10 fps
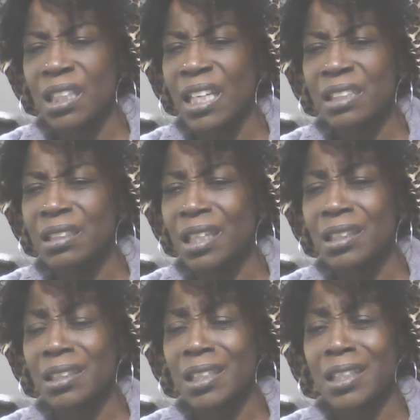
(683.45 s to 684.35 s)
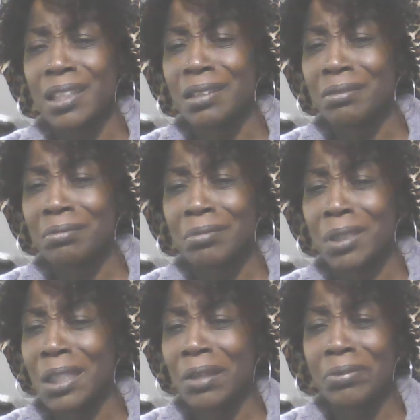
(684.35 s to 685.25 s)
Like the other year,
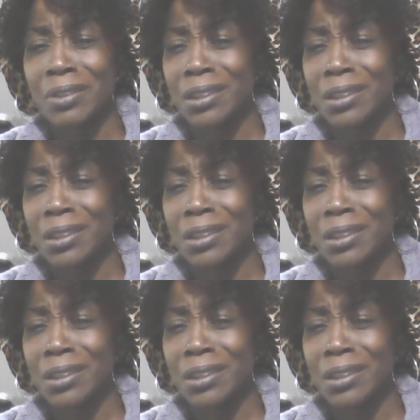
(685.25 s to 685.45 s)
whatever,